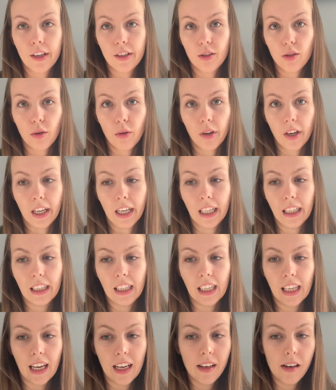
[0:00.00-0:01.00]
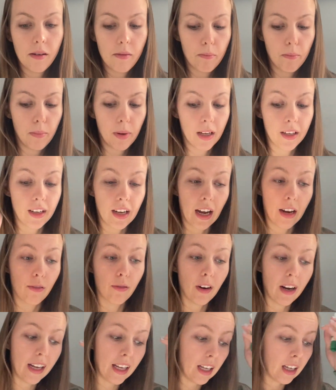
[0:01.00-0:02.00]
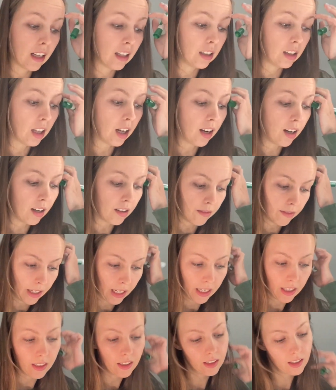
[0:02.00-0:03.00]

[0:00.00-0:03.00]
sold anything yet, but I write a lot of it,